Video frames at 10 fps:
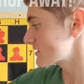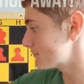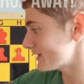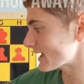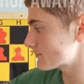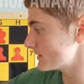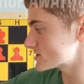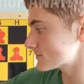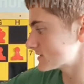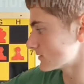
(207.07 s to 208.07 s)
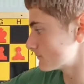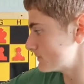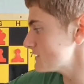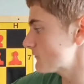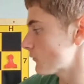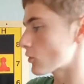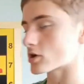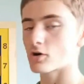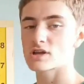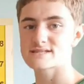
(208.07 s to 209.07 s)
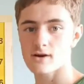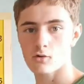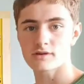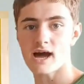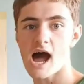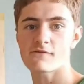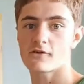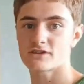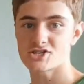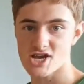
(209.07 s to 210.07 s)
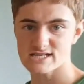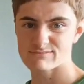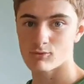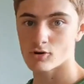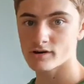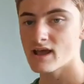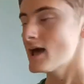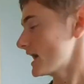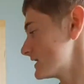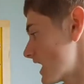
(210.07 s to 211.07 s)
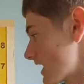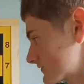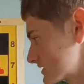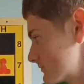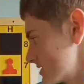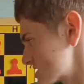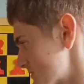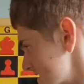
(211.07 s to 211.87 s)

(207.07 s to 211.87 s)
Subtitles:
Black bishop here on b4 on its own half of the chessboard, and after the bishop has